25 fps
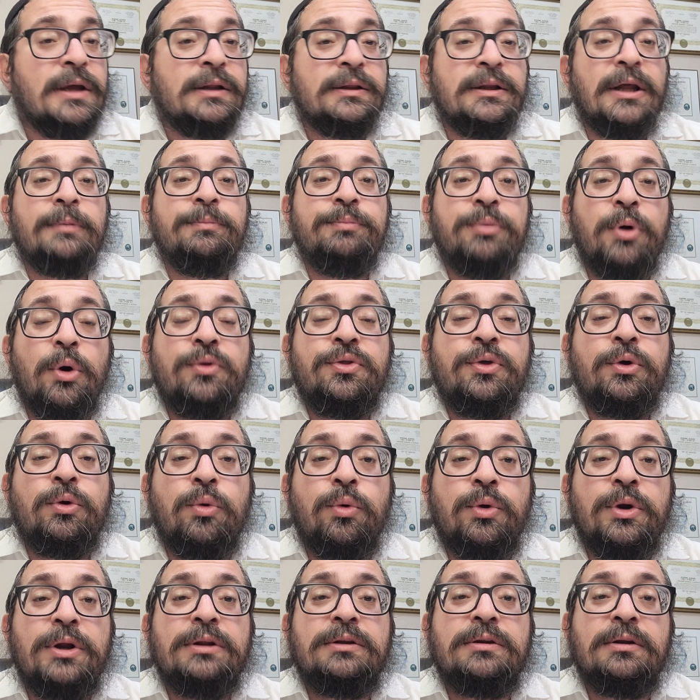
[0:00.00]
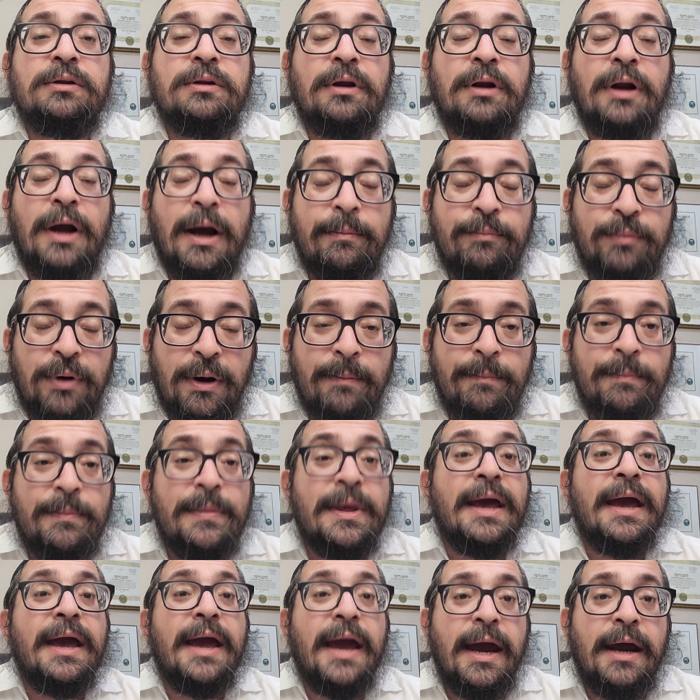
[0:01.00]
that both according to the Rambam
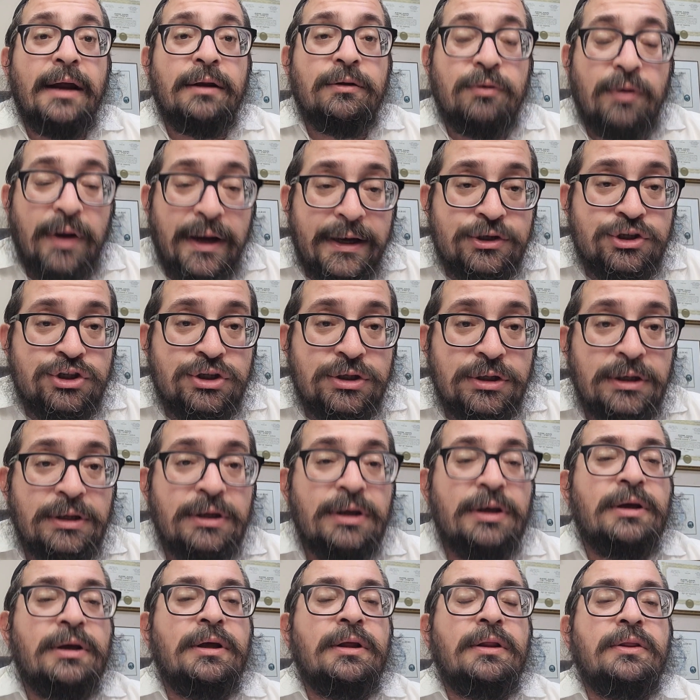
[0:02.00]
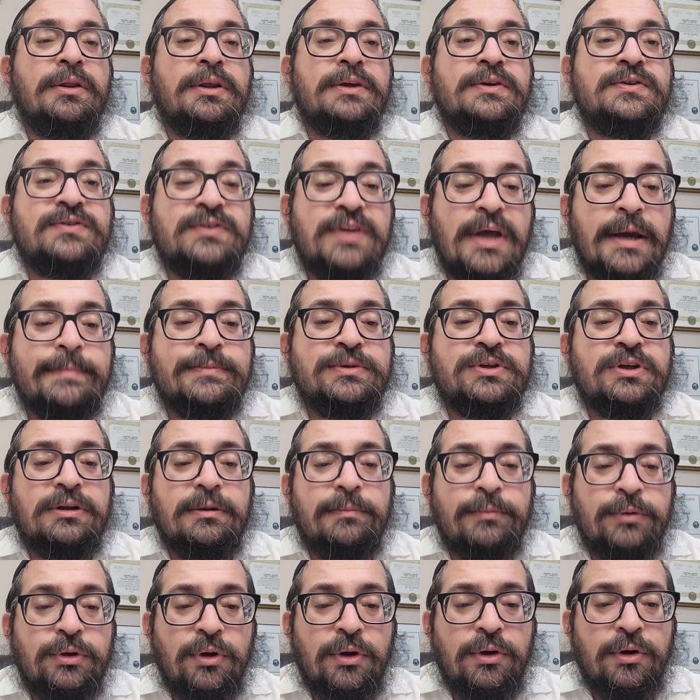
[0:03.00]
and Rashi, the stems of the
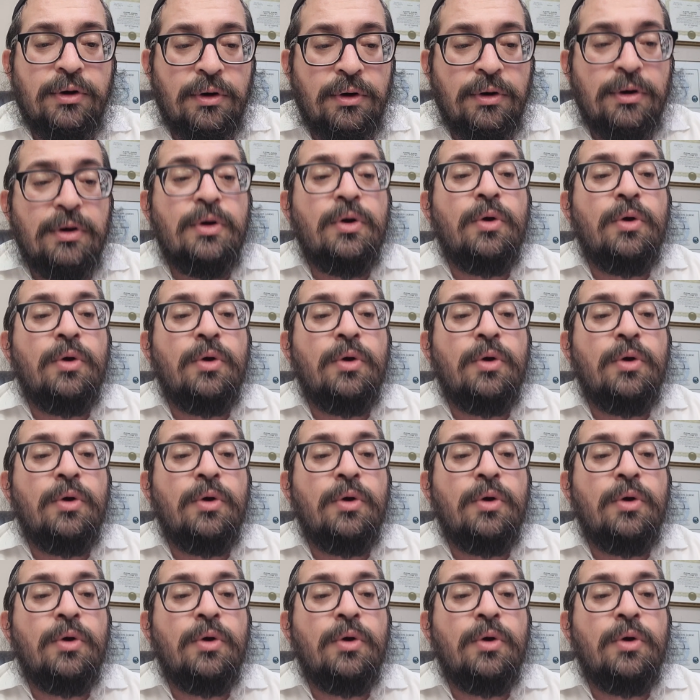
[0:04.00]
menorah